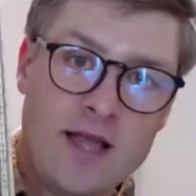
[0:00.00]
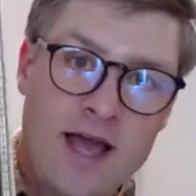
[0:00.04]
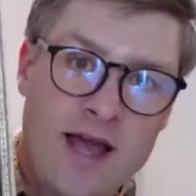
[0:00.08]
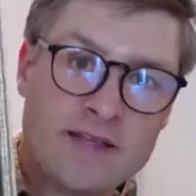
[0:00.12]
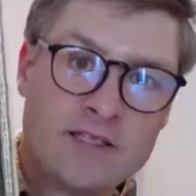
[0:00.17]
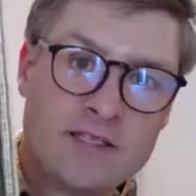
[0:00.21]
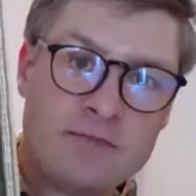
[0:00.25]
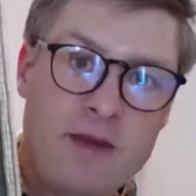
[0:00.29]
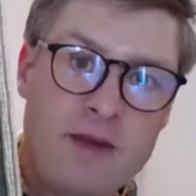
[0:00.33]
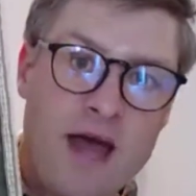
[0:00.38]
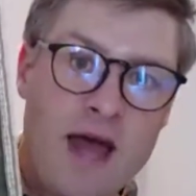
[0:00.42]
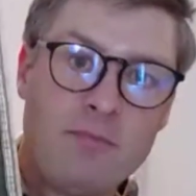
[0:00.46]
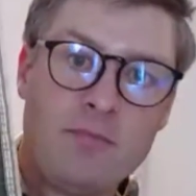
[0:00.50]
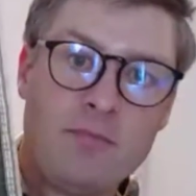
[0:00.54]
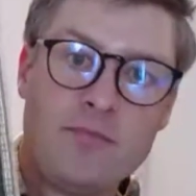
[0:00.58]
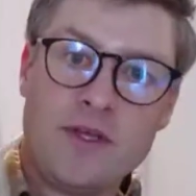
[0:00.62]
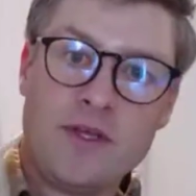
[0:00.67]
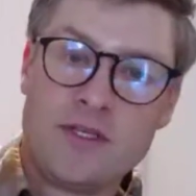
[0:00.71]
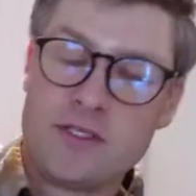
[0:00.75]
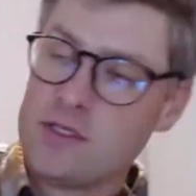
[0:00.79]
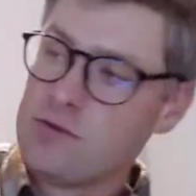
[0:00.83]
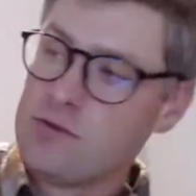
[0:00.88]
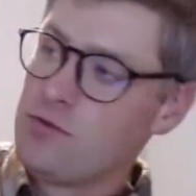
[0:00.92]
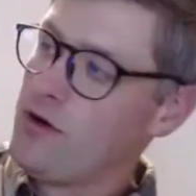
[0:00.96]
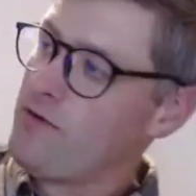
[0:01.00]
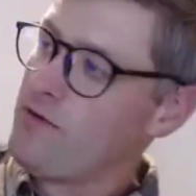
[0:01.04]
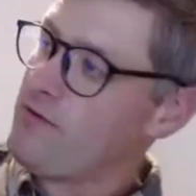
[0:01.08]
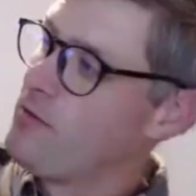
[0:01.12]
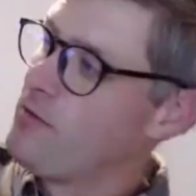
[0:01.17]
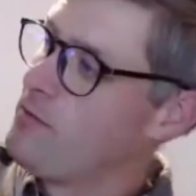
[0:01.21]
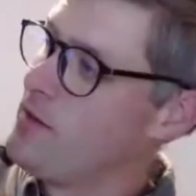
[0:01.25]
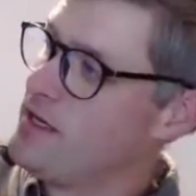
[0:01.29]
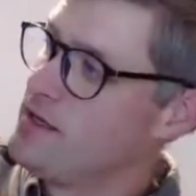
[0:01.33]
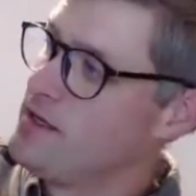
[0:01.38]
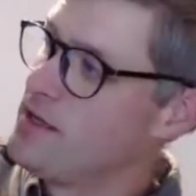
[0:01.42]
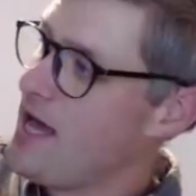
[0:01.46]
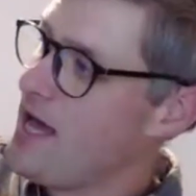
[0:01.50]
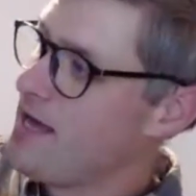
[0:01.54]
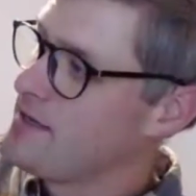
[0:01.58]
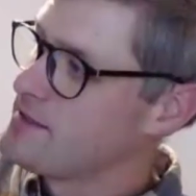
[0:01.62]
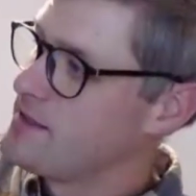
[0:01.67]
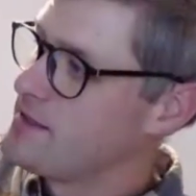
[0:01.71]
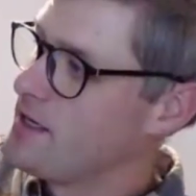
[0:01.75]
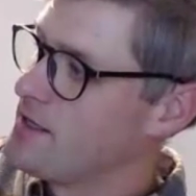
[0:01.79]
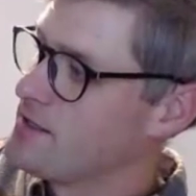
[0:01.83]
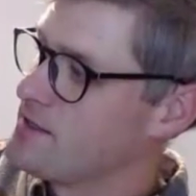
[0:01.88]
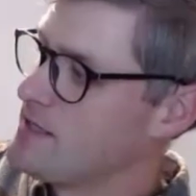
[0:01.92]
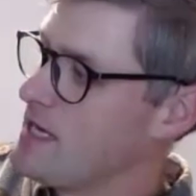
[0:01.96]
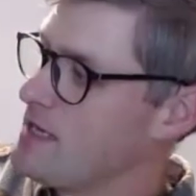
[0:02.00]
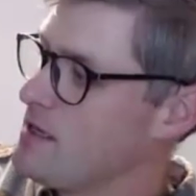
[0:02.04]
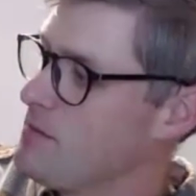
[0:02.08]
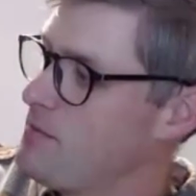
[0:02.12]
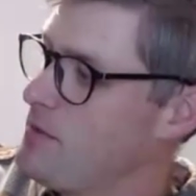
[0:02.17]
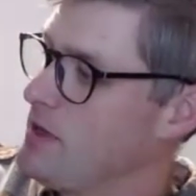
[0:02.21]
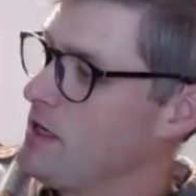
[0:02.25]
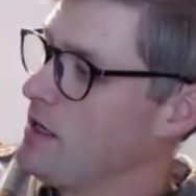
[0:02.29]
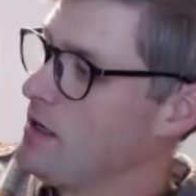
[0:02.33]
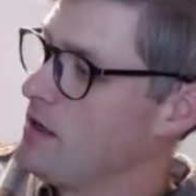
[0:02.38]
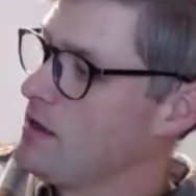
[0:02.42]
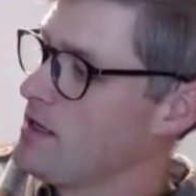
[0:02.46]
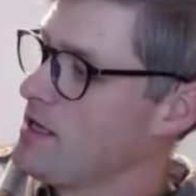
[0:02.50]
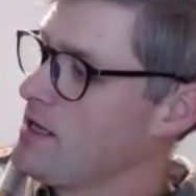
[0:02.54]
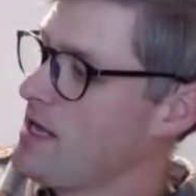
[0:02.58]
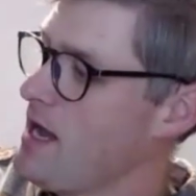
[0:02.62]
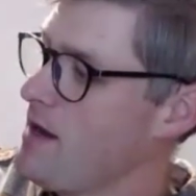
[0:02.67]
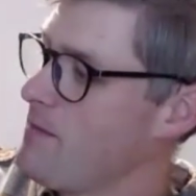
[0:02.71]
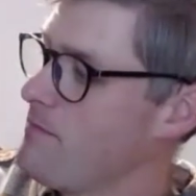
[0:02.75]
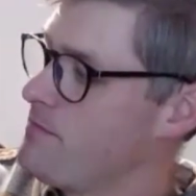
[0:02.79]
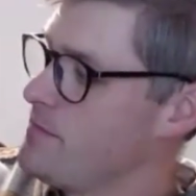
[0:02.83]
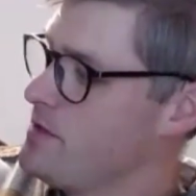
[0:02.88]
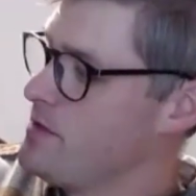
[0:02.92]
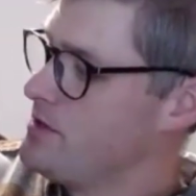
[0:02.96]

Lands map. This is what Forbidden Lands does at the beginning of the game.